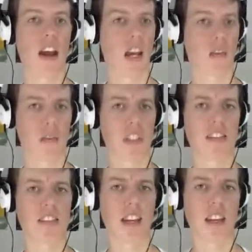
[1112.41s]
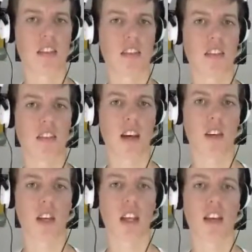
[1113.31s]
And please get
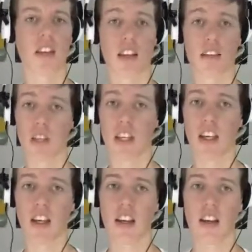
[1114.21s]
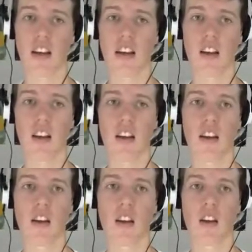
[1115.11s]
down here. Yes, we can.
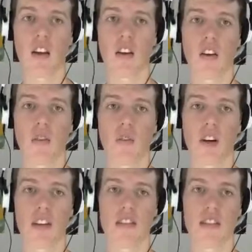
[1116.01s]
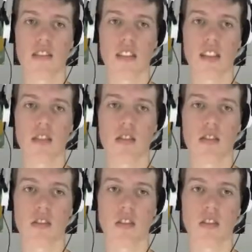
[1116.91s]
Where does this lead to?